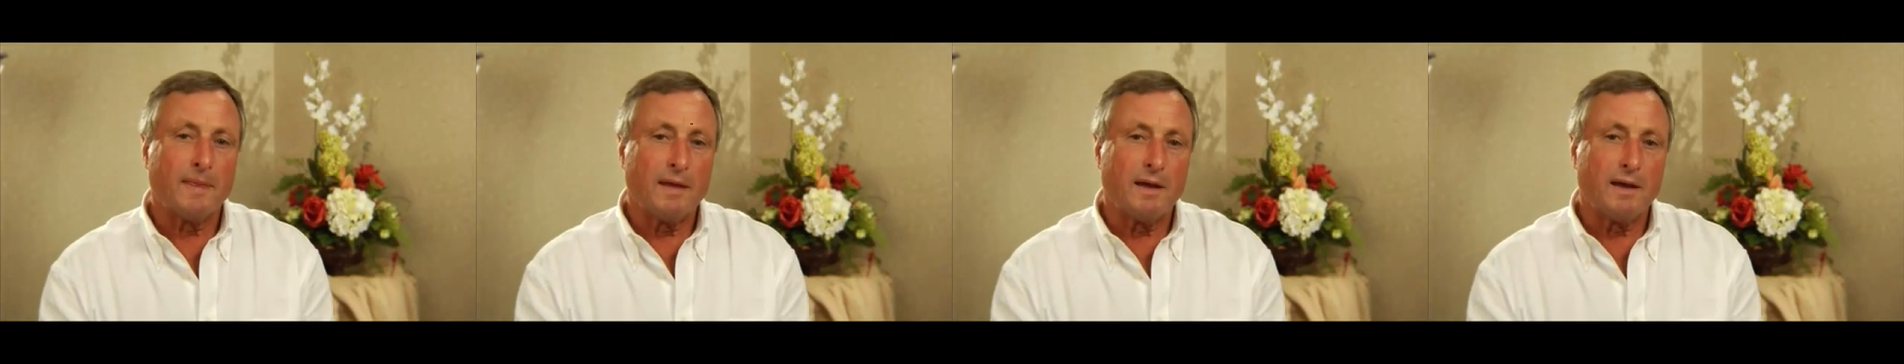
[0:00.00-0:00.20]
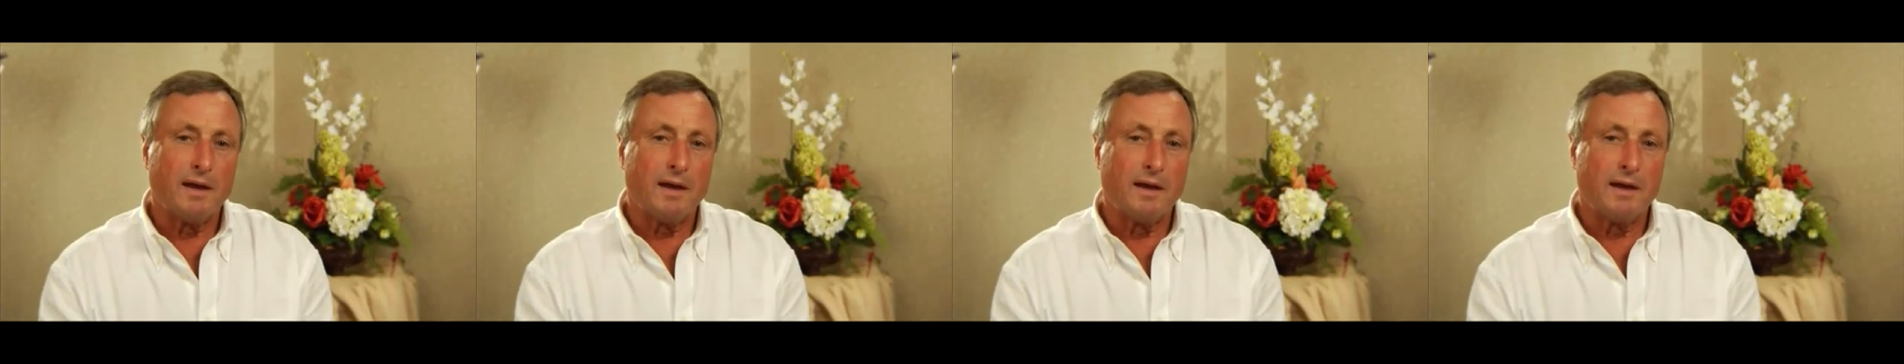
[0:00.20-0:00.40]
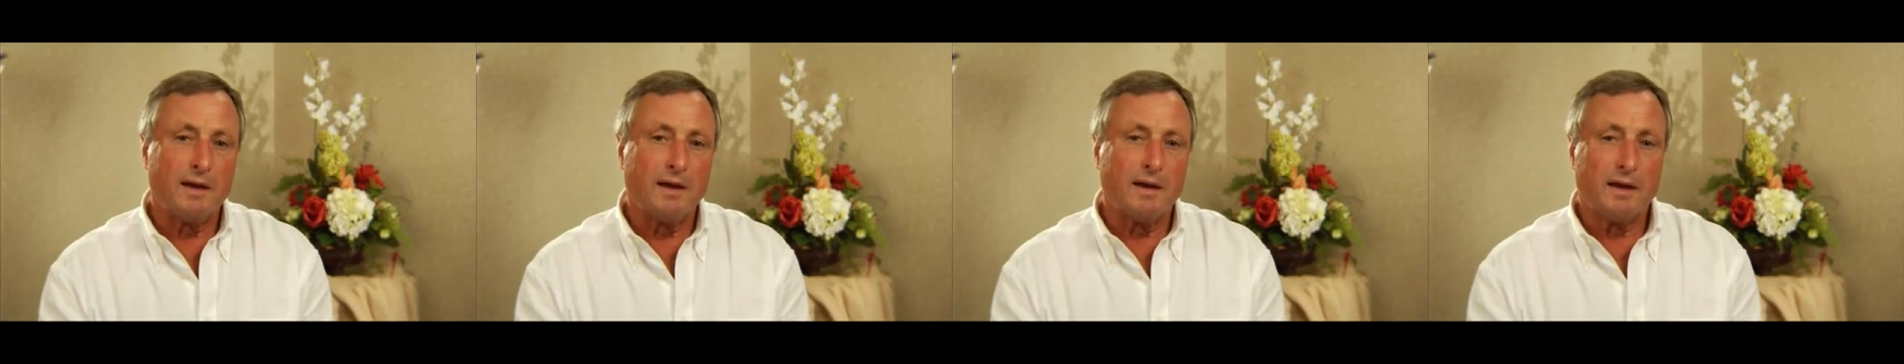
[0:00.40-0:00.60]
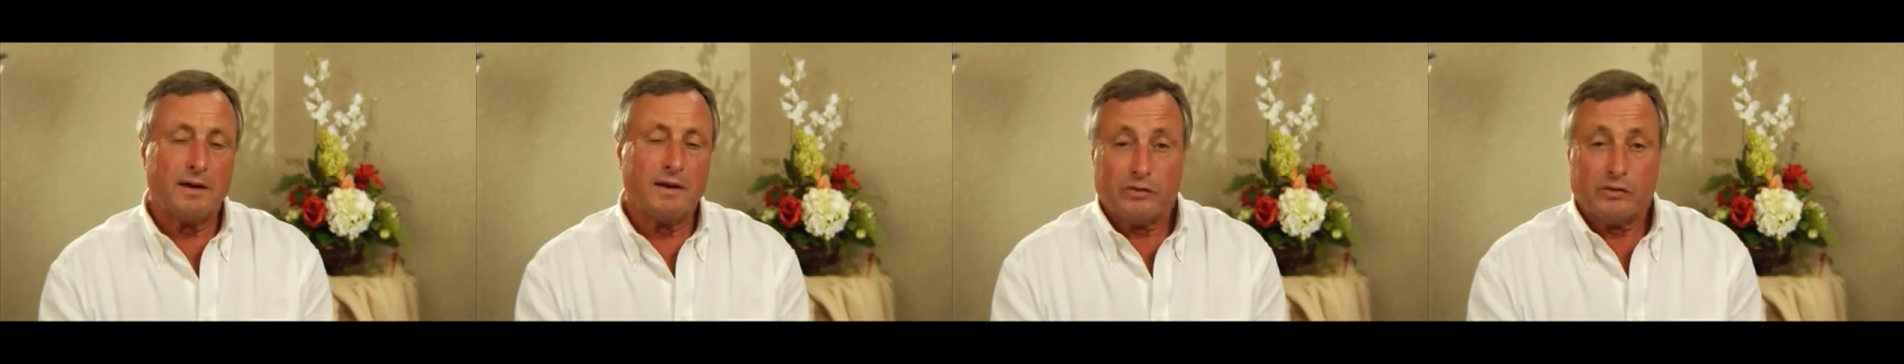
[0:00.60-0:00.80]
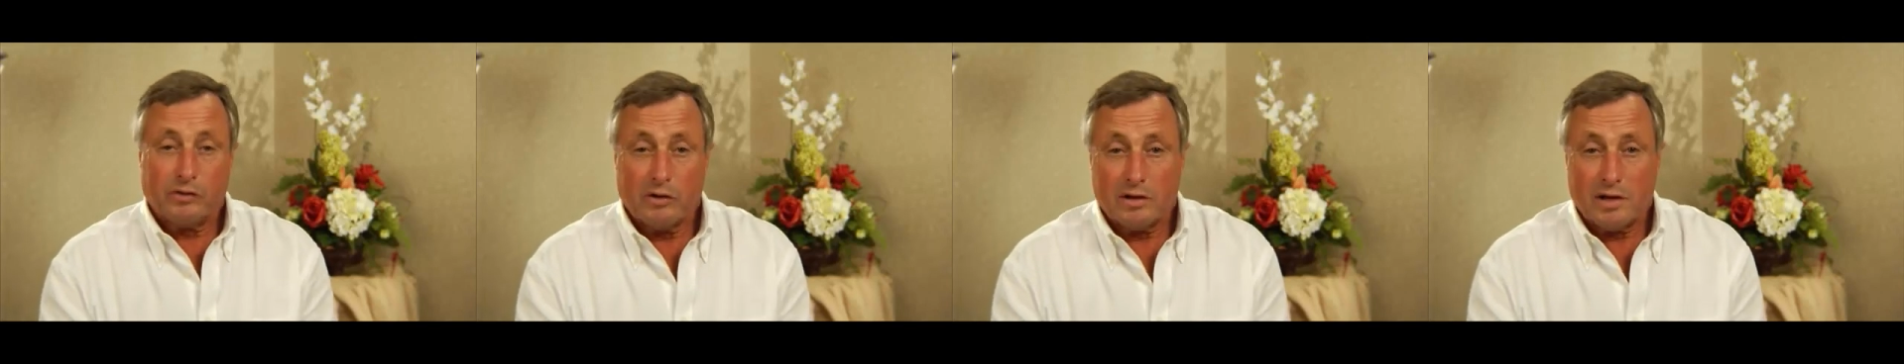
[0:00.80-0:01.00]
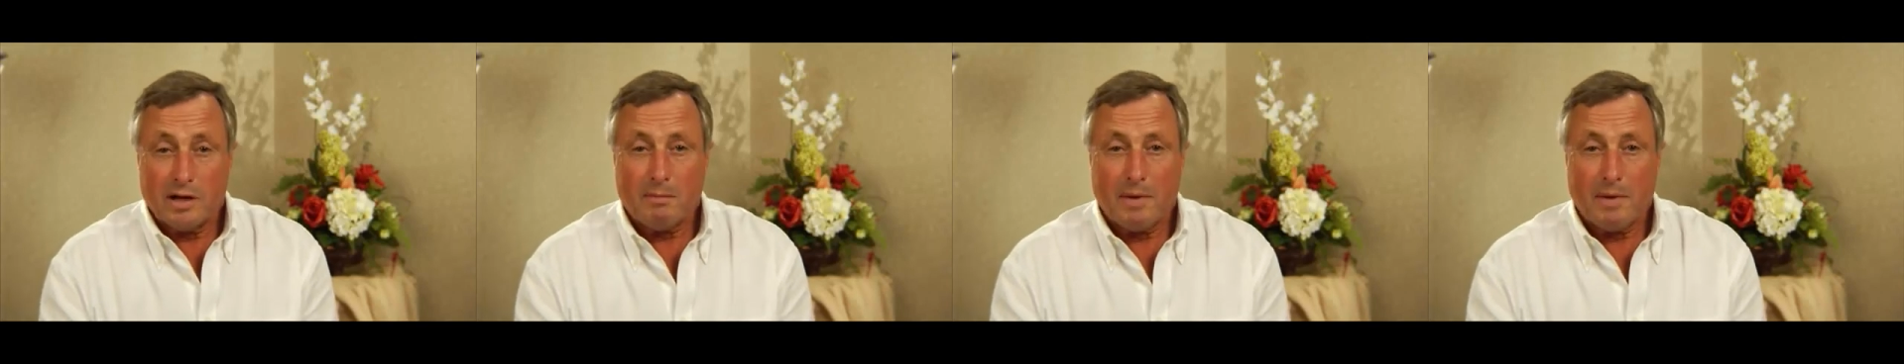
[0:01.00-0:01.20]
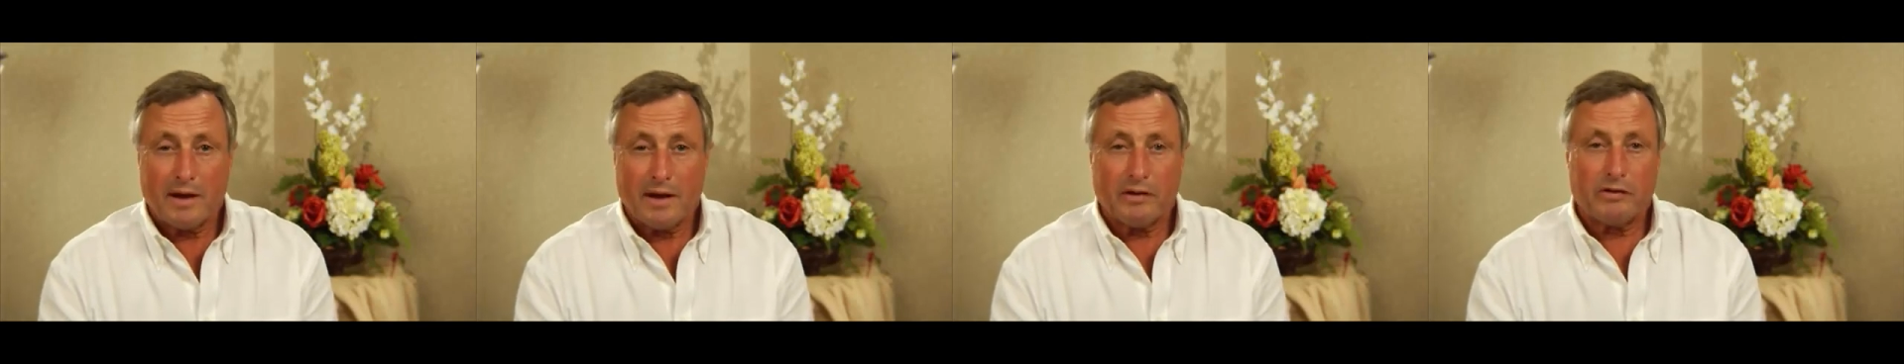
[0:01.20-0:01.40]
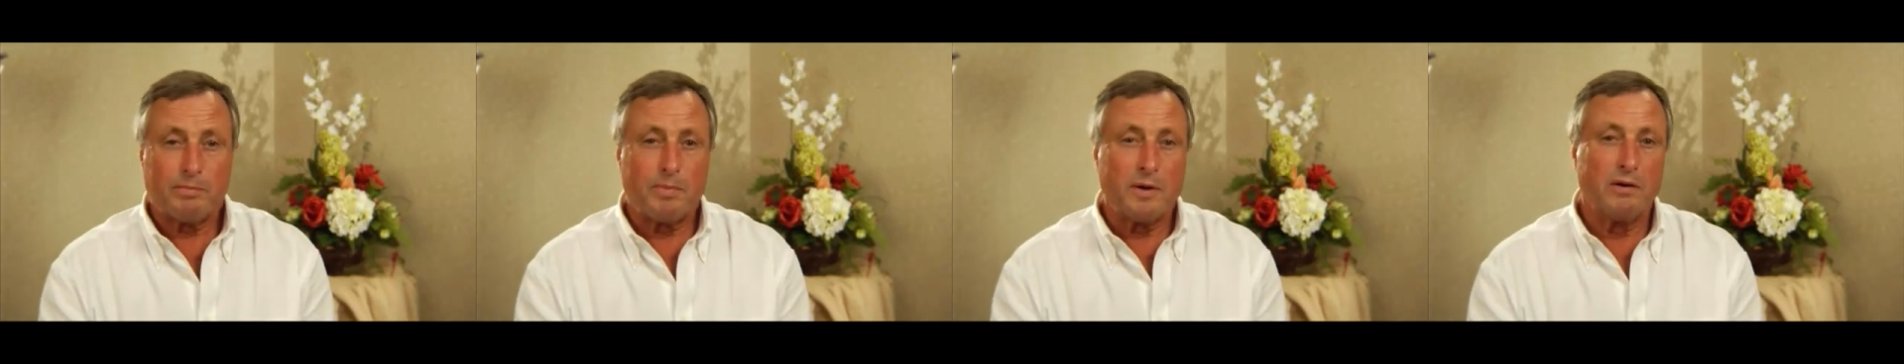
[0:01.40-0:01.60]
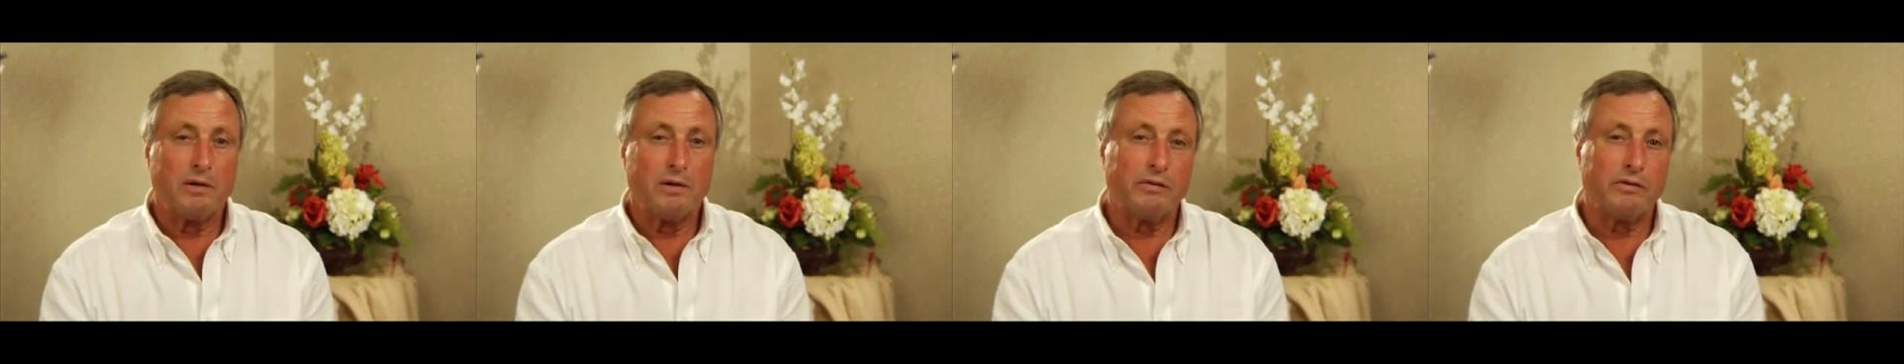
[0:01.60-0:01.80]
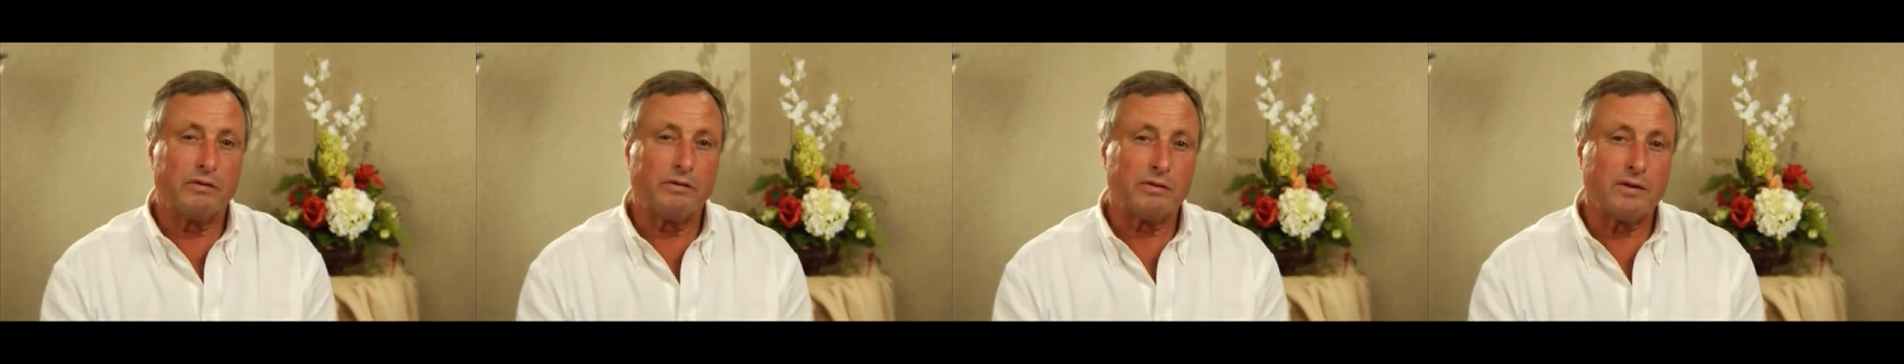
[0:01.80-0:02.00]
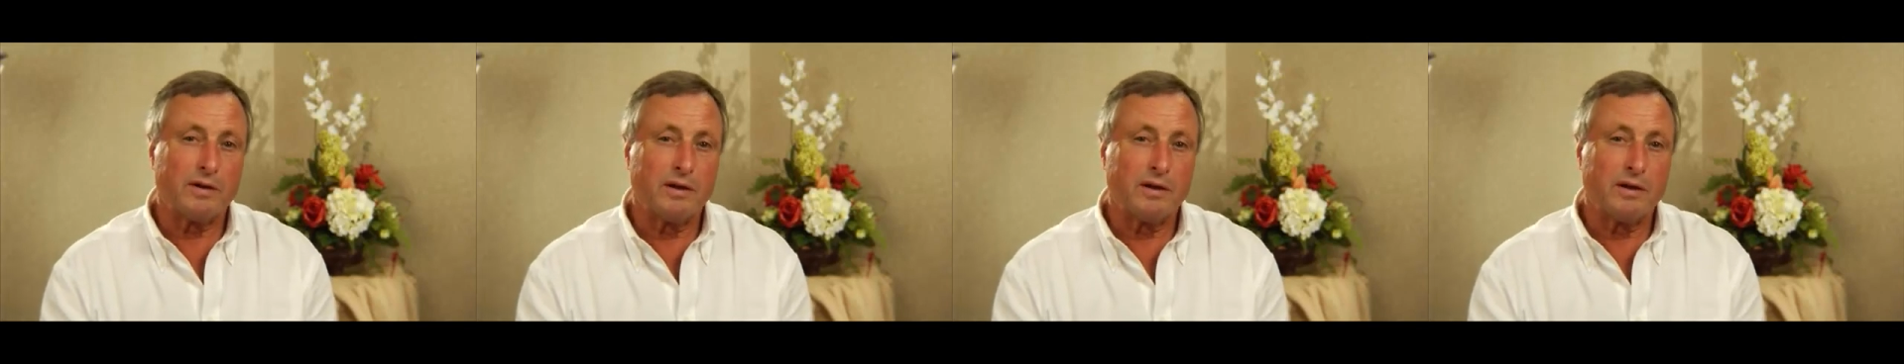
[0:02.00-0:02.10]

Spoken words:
And certainly my experience